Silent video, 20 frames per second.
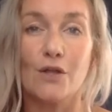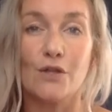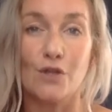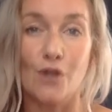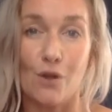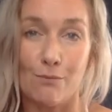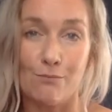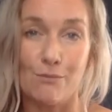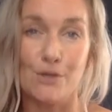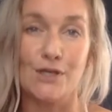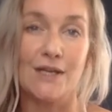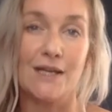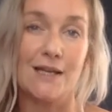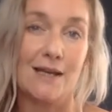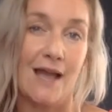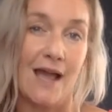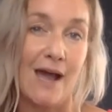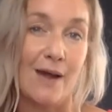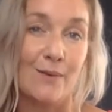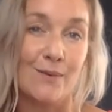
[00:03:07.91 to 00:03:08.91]
your money
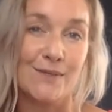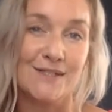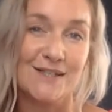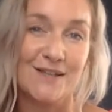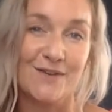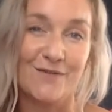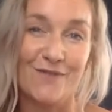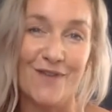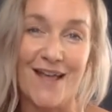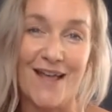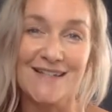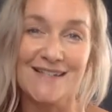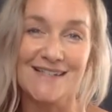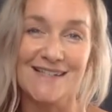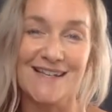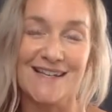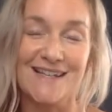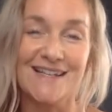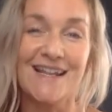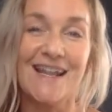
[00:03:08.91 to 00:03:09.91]
and how it's
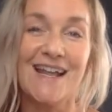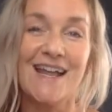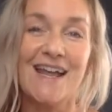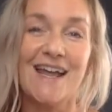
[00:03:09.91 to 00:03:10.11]
invested